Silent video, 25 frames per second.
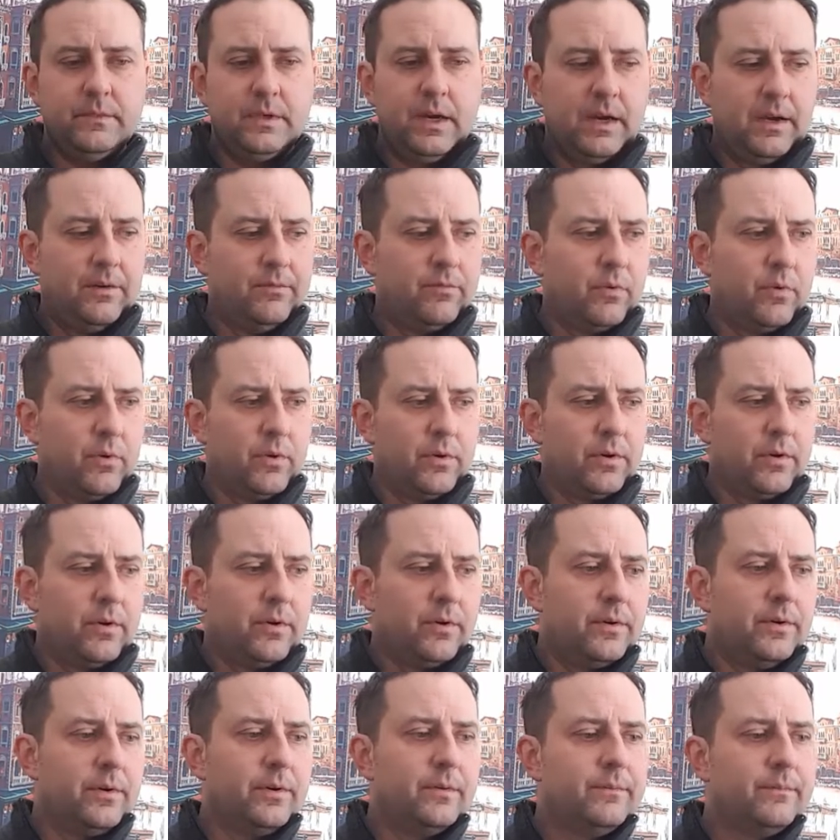I've
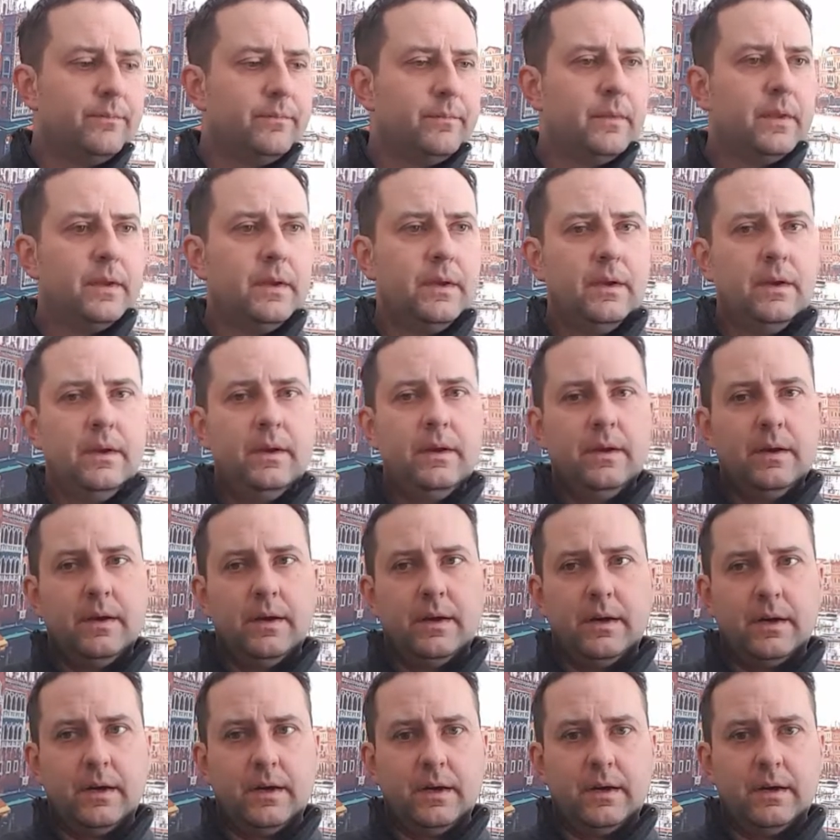ordered,
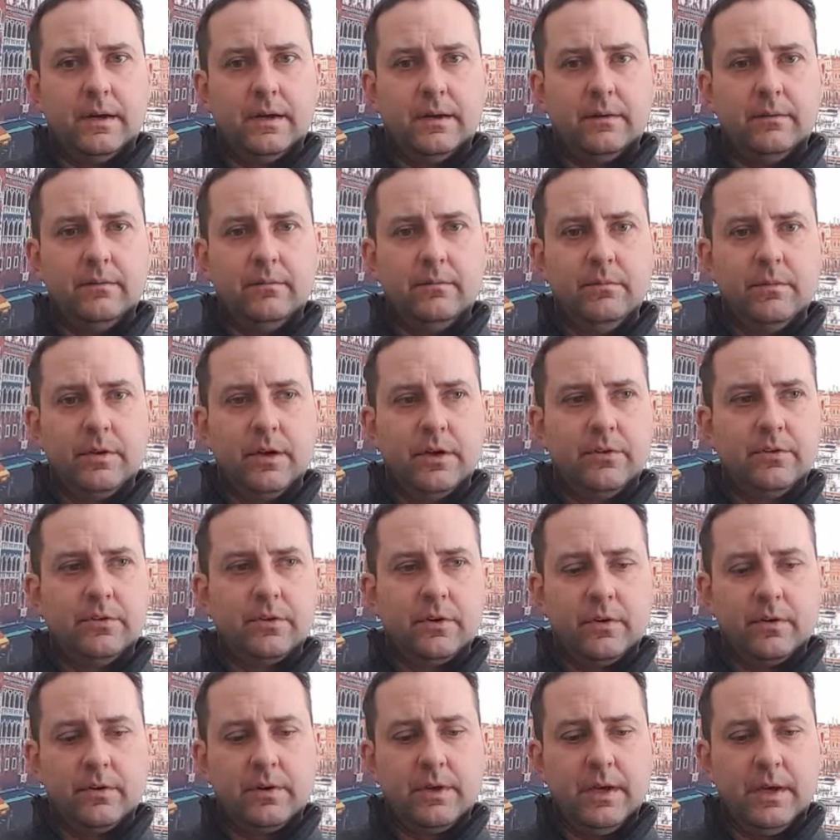uh, those
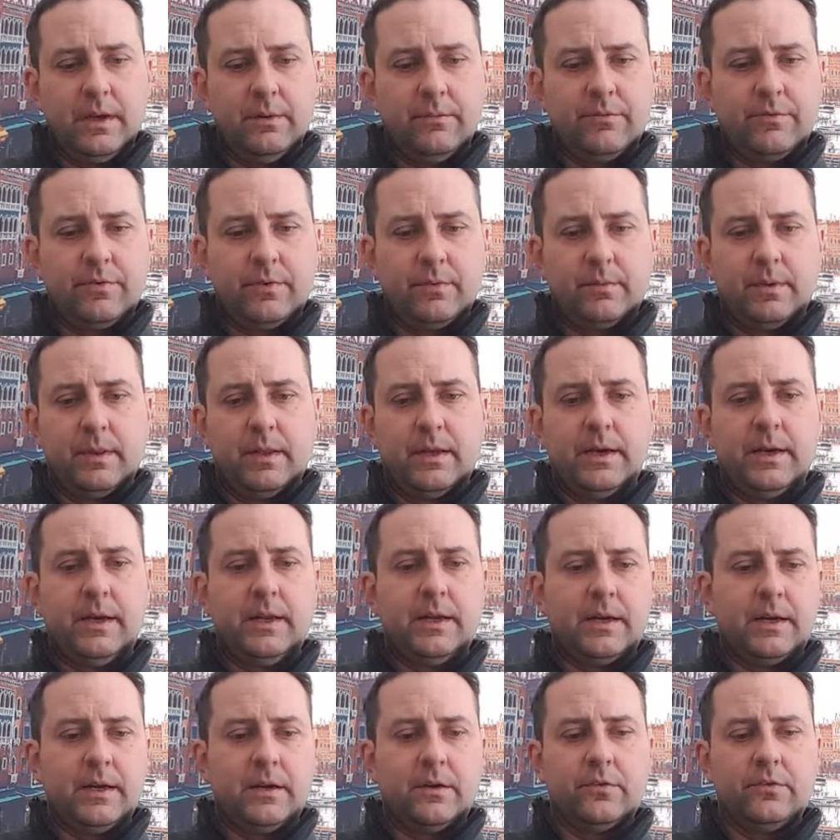all came from
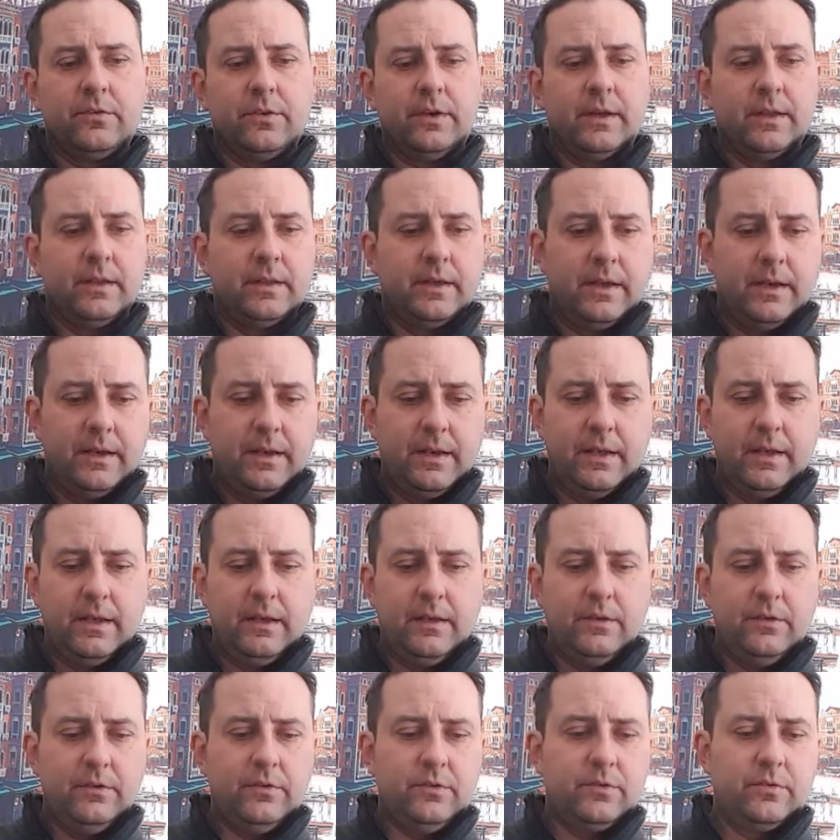Lighthouse
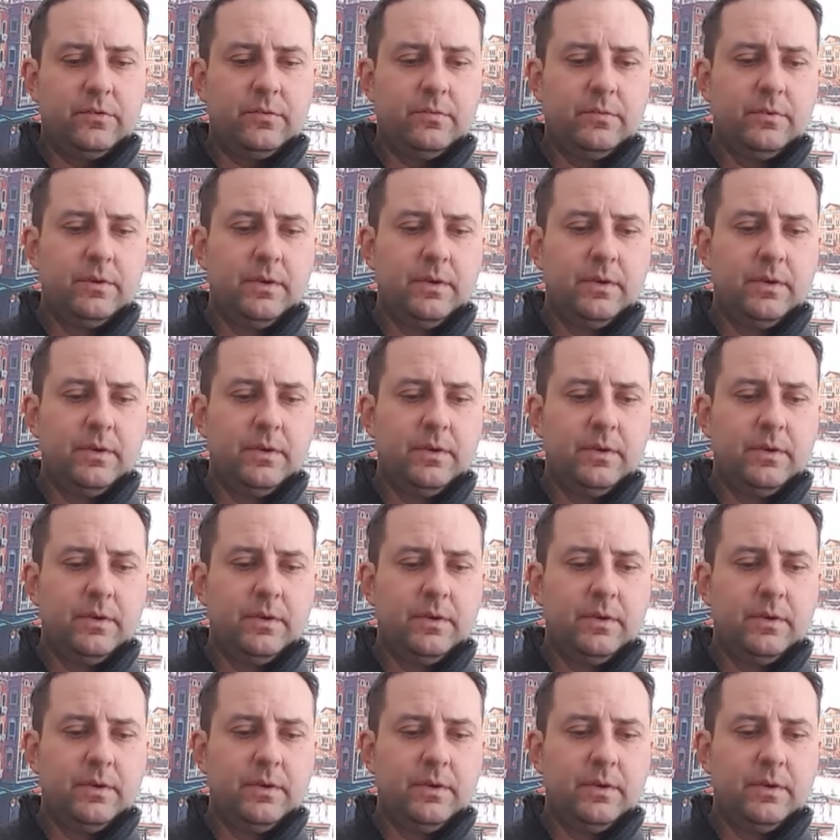LEDs.